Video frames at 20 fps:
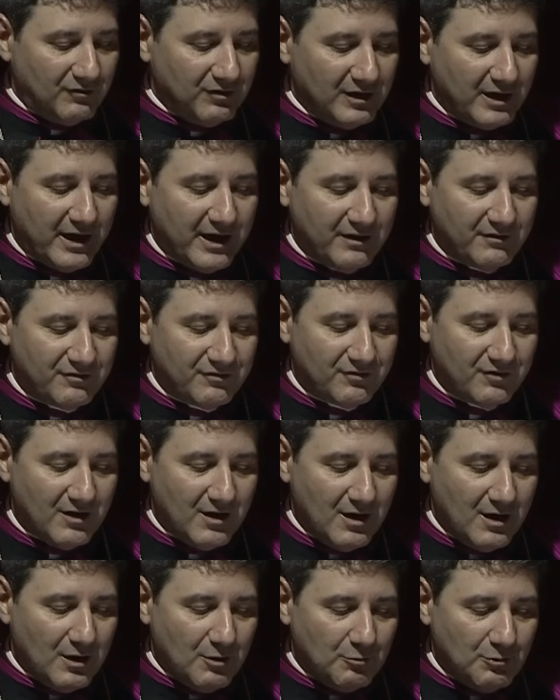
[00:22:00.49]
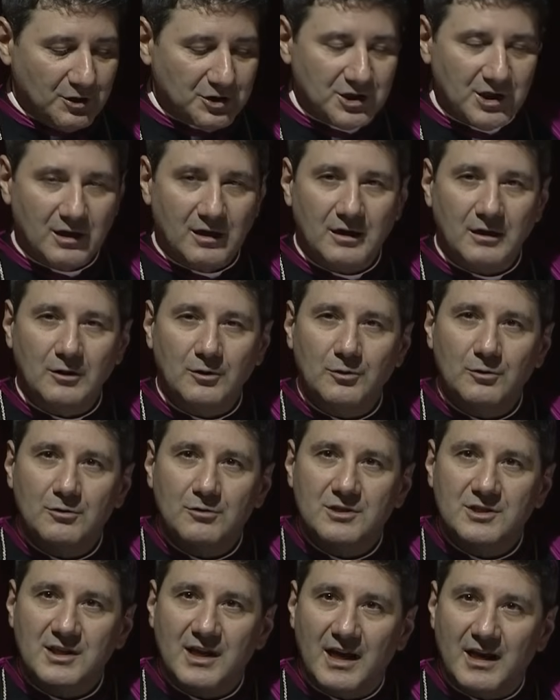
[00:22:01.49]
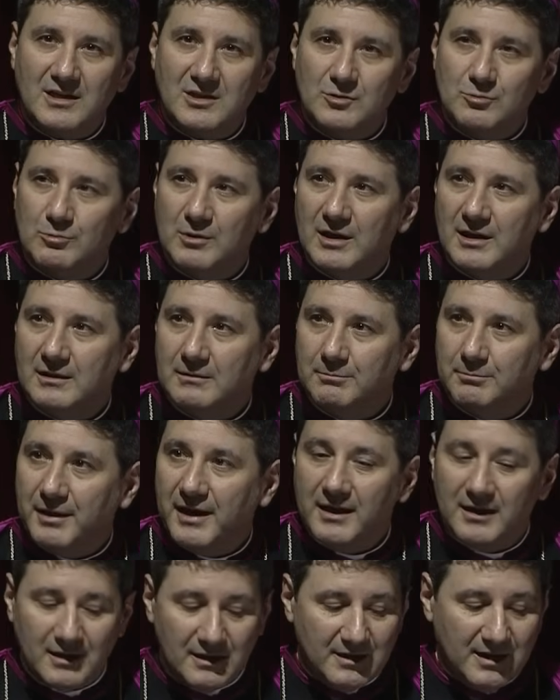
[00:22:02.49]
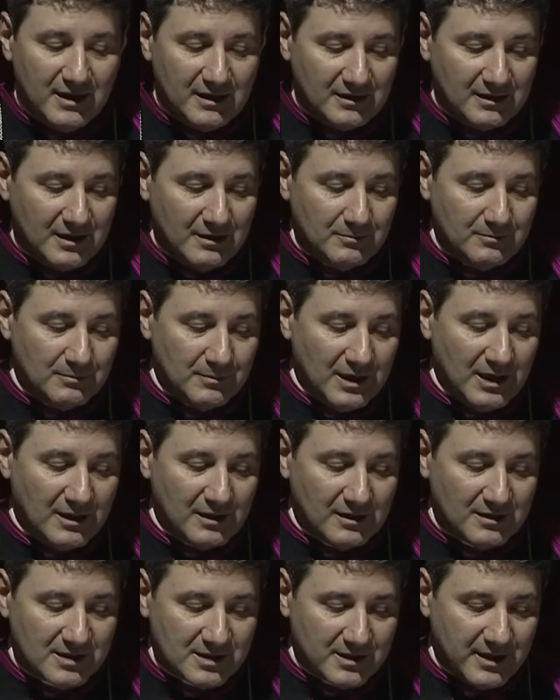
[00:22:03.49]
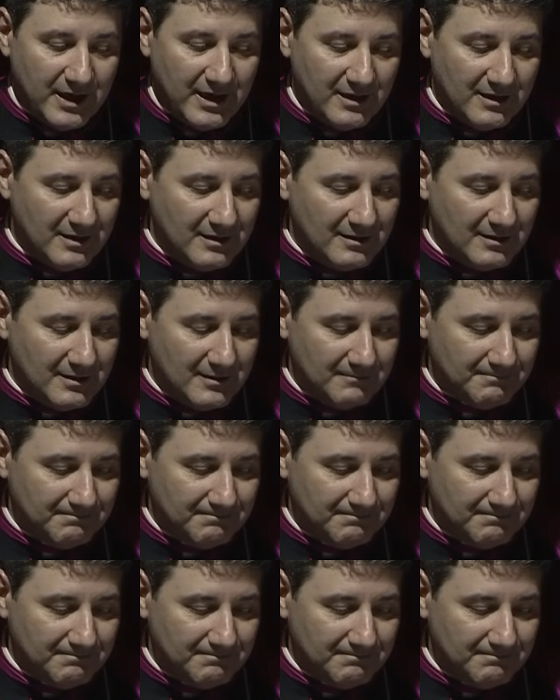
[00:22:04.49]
life, which includes, as one Benedictine monk stated,